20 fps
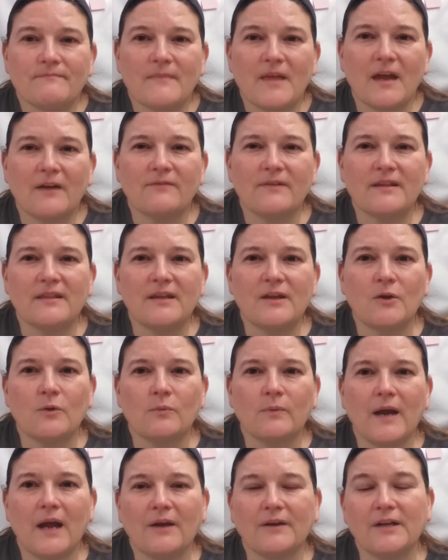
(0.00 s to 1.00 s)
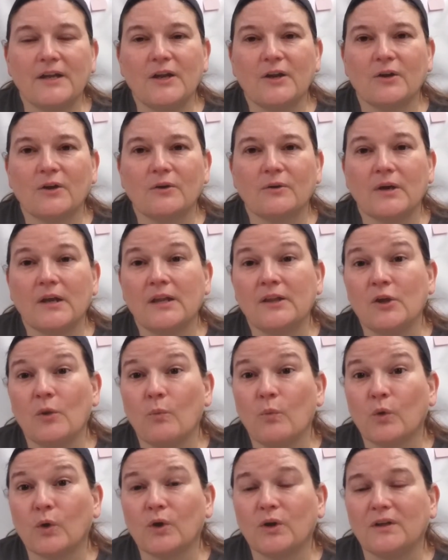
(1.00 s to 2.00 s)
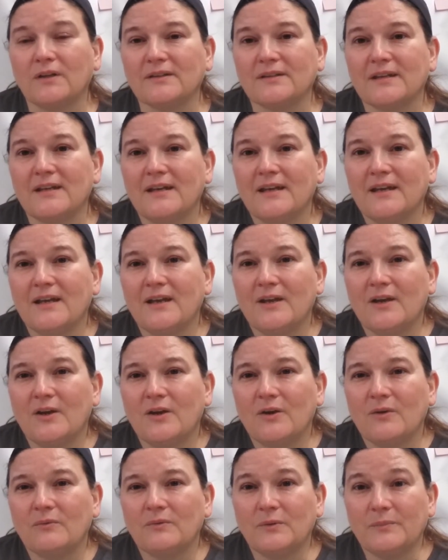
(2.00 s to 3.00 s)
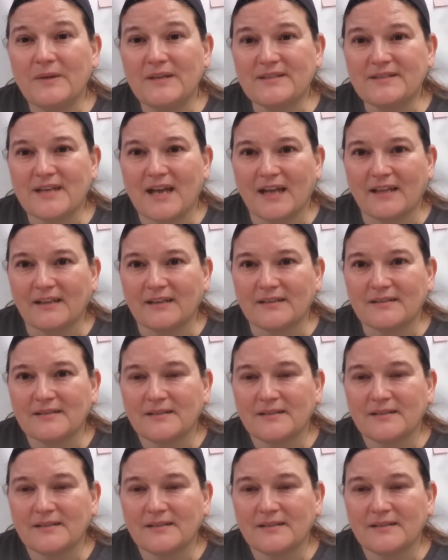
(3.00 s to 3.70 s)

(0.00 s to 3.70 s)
Everything around here in the world will be silent.